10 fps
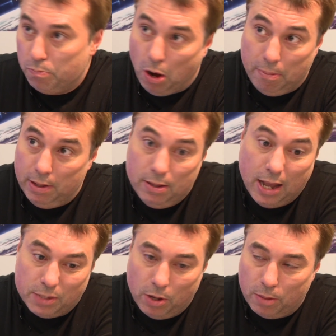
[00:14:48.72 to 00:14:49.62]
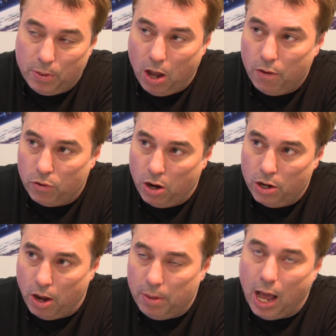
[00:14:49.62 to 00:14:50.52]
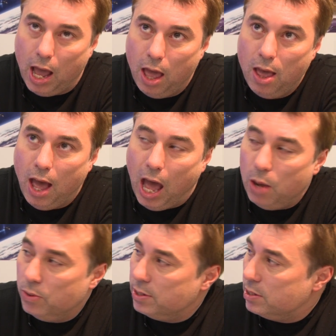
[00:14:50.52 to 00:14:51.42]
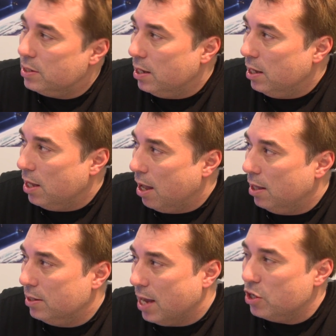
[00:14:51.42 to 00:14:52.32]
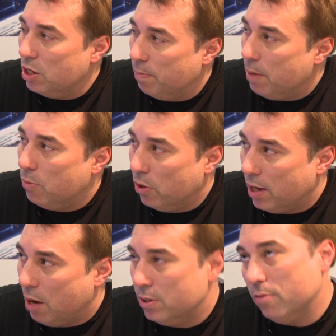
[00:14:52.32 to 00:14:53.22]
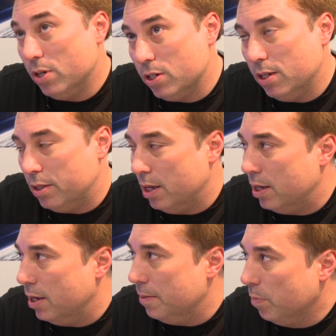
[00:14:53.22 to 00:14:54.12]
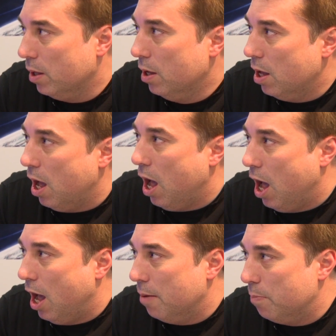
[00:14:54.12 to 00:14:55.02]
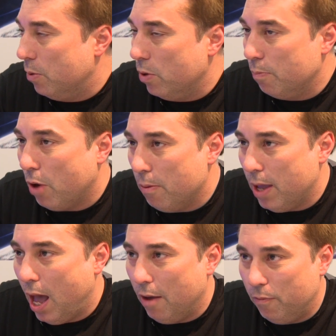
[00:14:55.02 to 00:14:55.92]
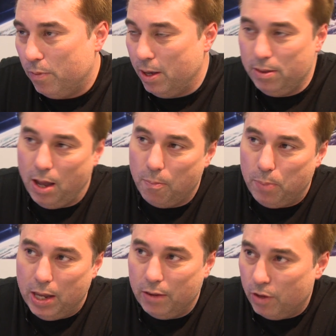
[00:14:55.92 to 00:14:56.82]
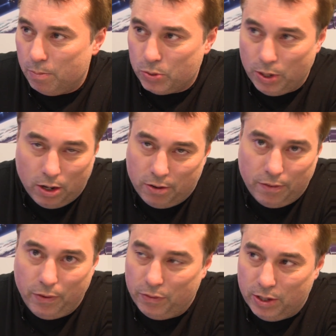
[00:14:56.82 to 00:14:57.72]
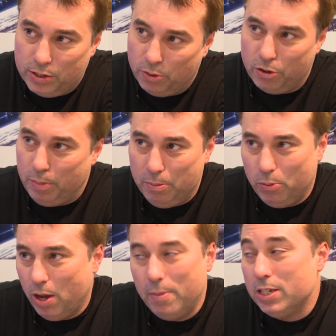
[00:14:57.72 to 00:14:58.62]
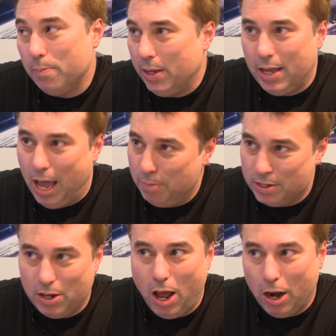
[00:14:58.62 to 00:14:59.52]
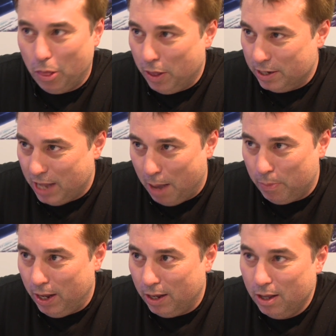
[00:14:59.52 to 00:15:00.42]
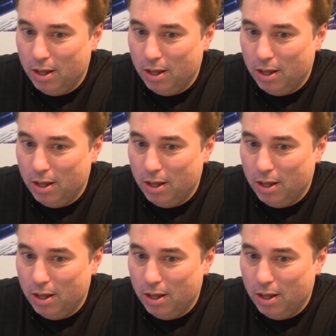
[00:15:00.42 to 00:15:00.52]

probably the next month be over 100. I mean, I would see it's actually a bit more than I was originally thinking, but we'll probably have at the peak of it between 150 and 200 people. I mean, it's a big game. There's a lot of things happening.